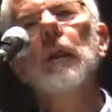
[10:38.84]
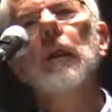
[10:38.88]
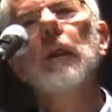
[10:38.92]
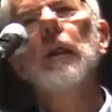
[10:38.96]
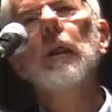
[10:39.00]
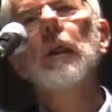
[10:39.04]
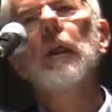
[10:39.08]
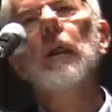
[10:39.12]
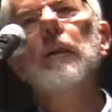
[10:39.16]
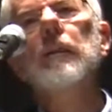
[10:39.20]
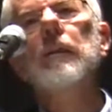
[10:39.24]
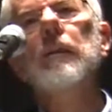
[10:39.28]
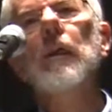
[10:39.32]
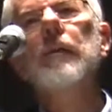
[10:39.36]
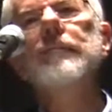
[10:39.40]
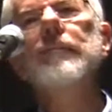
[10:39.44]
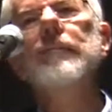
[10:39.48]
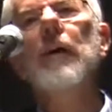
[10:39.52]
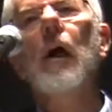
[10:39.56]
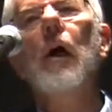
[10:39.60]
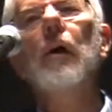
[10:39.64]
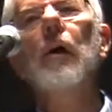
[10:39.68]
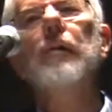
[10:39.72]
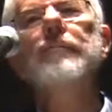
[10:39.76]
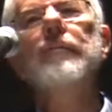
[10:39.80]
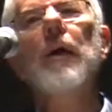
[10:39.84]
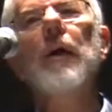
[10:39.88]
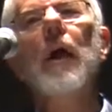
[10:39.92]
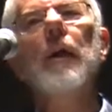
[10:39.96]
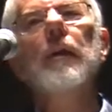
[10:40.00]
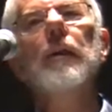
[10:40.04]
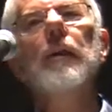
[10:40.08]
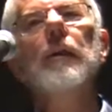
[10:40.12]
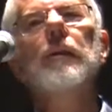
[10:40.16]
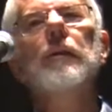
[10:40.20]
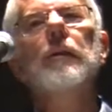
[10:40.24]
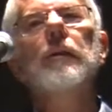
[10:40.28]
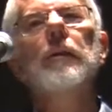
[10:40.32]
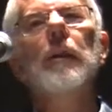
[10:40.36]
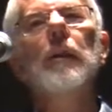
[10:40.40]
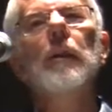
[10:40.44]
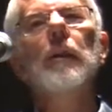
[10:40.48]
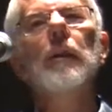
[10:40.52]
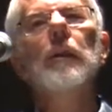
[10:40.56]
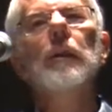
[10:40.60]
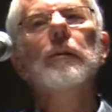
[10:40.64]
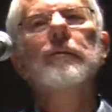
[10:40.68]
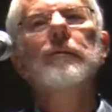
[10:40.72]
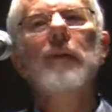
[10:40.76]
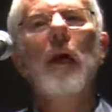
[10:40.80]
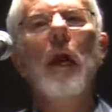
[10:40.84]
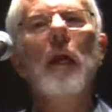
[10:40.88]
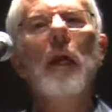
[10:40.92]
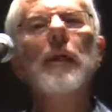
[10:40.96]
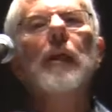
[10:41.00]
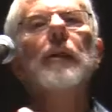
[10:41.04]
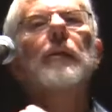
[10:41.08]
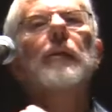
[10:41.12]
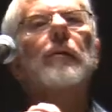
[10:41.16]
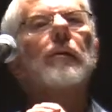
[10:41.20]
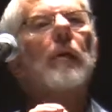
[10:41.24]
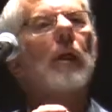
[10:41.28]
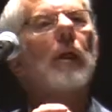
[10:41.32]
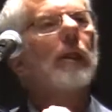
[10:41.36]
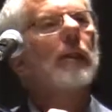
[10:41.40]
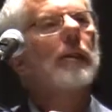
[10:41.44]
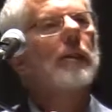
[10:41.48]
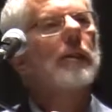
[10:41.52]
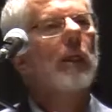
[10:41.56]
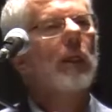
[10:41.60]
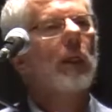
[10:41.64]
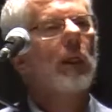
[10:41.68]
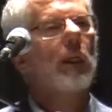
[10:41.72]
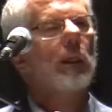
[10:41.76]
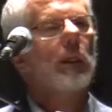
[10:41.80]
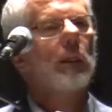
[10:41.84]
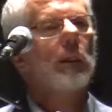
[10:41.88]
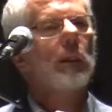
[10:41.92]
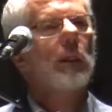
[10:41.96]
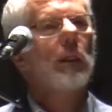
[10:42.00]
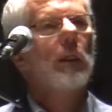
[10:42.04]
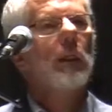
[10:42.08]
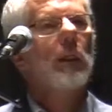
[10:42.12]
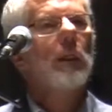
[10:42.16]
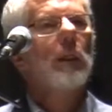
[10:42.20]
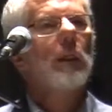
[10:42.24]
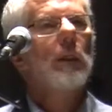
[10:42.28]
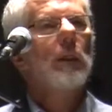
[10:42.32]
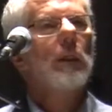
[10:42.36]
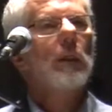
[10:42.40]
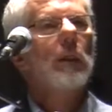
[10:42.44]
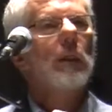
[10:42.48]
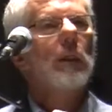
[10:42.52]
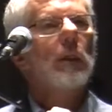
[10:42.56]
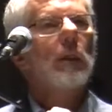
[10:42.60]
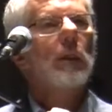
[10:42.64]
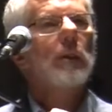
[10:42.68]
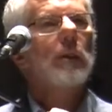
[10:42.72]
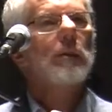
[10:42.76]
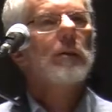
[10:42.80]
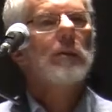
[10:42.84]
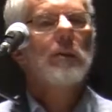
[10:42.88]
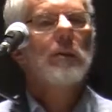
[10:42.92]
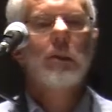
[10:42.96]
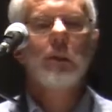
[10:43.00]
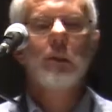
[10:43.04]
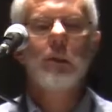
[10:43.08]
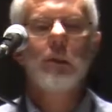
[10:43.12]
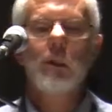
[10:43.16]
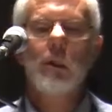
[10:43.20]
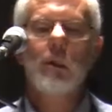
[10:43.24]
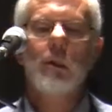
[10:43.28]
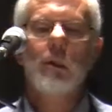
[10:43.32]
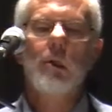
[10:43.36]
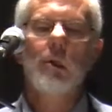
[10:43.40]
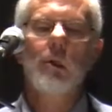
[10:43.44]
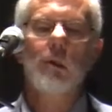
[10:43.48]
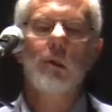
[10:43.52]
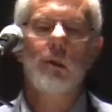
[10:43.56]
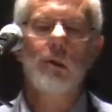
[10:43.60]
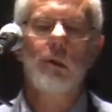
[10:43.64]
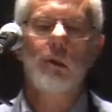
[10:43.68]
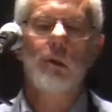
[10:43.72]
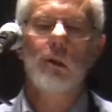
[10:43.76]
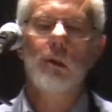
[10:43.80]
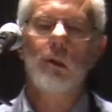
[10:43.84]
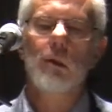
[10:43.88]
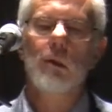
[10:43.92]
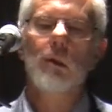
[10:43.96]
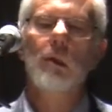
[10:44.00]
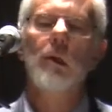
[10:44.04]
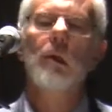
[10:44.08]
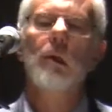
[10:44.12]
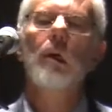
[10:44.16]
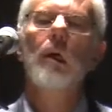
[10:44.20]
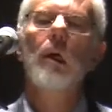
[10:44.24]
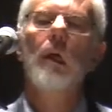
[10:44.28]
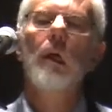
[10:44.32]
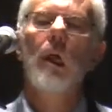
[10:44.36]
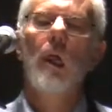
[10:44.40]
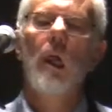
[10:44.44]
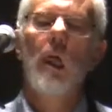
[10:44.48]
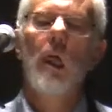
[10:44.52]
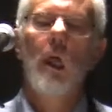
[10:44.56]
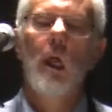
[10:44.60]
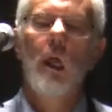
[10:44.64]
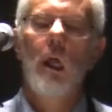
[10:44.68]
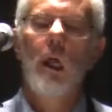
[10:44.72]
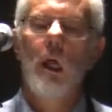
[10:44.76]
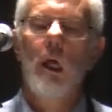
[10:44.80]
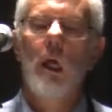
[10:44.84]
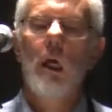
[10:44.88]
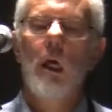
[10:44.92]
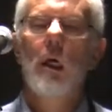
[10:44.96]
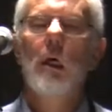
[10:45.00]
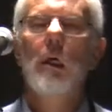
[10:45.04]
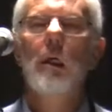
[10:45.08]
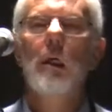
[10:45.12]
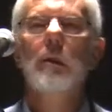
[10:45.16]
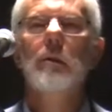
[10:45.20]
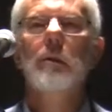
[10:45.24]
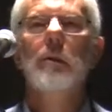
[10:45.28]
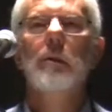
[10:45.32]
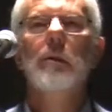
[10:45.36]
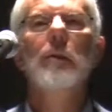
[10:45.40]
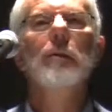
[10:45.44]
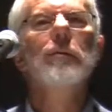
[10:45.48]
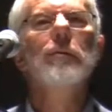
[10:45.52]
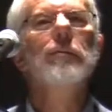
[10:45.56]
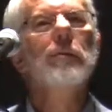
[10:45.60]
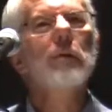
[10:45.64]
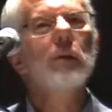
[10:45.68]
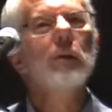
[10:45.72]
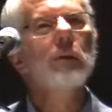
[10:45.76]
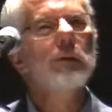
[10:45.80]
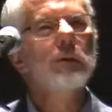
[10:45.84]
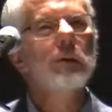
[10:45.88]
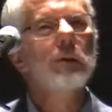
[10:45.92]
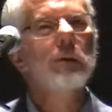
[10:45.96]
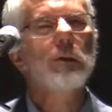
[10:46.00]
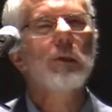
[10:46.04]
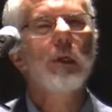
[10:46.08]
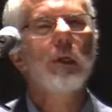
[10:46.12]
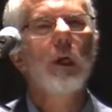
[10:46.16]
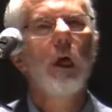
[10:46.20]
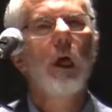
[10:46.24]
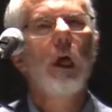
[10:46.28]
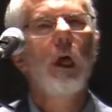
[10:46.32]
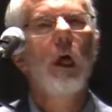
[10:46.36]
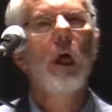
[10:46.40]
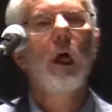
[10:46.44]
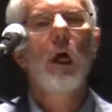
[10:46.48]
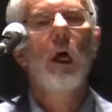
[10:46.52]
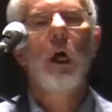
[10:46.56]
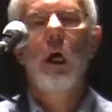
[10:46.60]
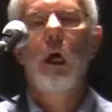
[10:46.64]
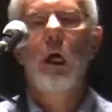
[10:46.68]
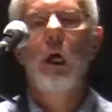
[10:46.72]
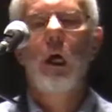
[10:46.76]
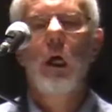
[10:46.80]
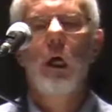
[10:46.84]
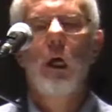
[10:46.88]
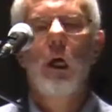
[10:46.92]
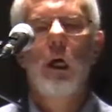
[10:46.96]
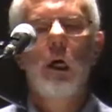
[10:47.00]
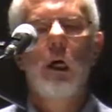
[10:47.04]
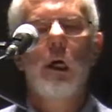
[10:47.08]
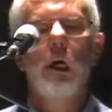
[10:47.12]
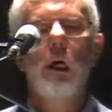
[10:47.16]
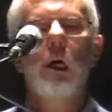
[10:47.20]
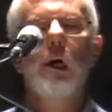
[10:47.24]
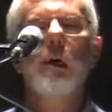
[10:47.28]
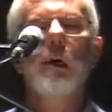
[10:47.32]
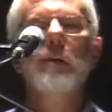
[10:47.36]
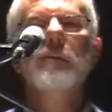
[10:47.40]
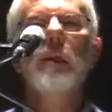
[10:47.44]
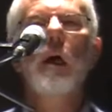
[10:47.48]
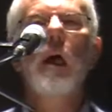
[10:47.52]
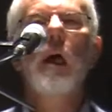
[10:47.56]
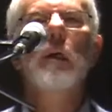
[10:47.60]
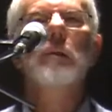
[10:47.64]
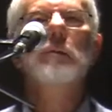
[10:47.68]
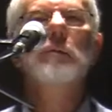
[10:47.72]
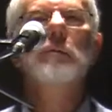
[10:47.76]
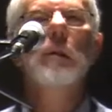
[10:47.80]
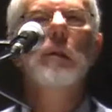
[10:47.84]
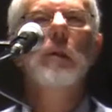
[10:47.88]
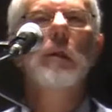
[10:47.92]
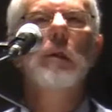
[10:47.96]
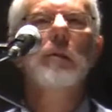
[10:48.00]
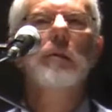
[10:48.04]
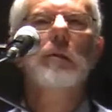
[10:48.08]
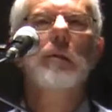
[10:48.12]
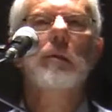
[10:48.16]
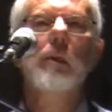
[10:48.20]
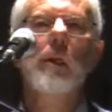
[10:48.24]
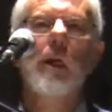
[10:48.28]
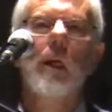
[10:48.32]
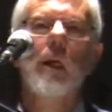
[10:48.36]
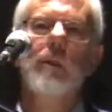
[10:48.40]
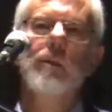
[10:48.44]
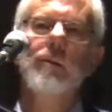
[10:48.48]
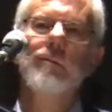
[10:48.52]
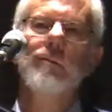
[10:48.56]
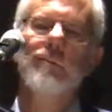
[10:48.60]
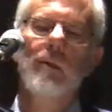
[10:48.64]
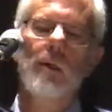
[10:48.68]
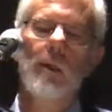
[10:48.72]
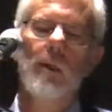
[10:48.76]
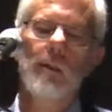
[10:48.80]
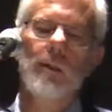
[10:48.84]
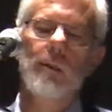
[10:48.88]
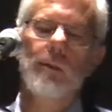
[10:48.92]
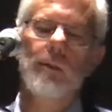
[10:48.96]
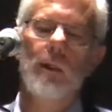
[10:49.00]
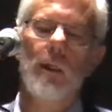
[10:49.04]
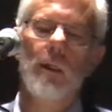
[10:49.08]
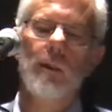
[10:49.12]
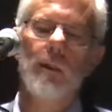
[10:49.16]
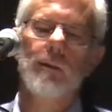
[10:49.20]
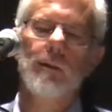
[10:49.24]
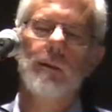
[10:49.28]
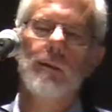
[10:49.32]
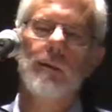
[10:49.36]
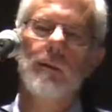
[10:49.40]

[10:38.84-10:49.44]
is about penetrating to the core, to the root of that world-creating process.